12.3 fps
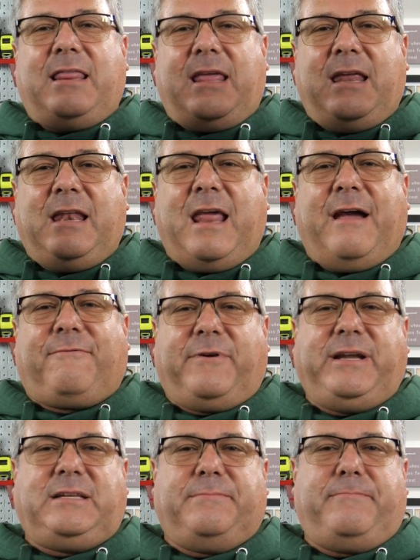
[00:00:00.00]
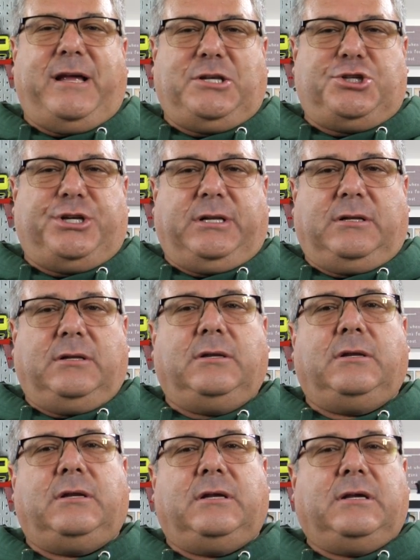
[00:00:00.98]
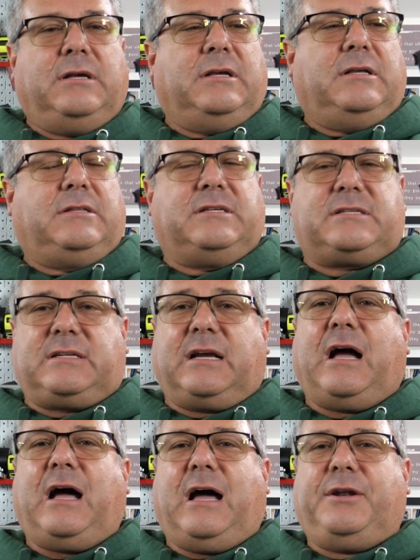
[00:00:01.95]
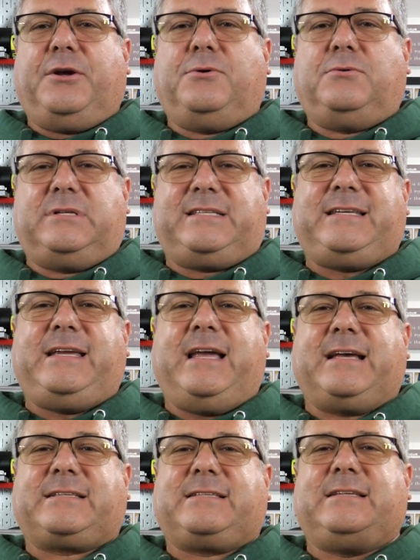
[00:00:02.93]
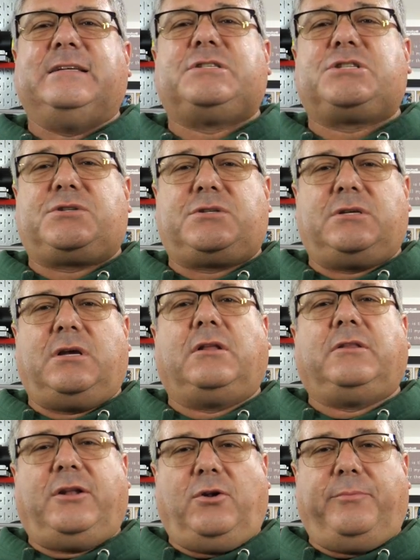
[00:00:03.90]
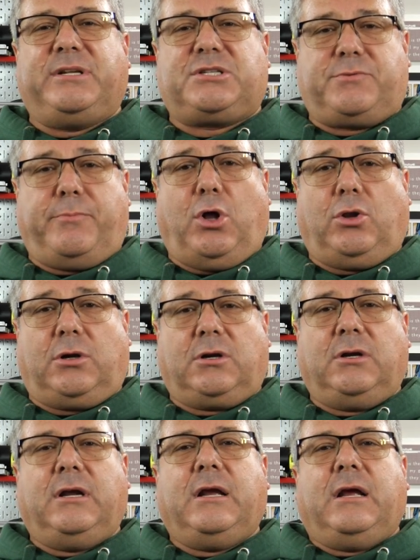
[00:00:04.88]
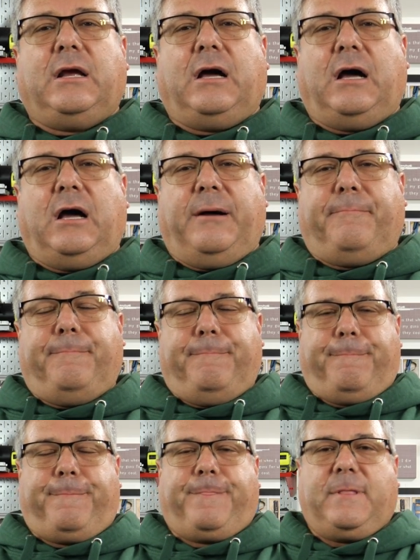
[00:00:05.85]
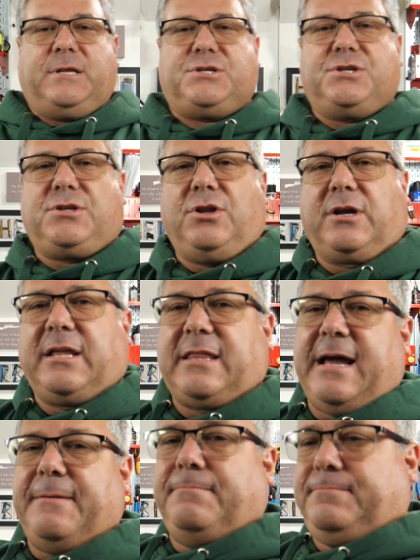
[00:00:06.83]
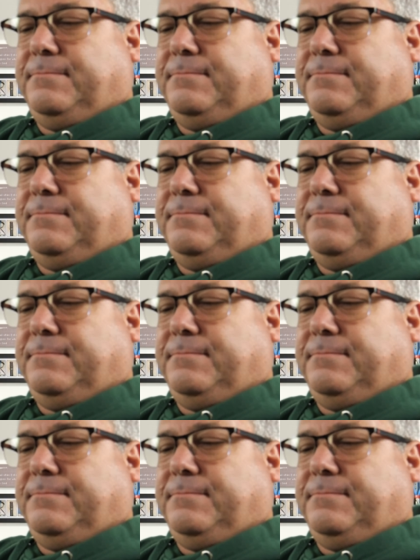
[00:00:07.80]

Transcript: in every dimension, the Staccato CS is a little bit smaller. Let's just look at that.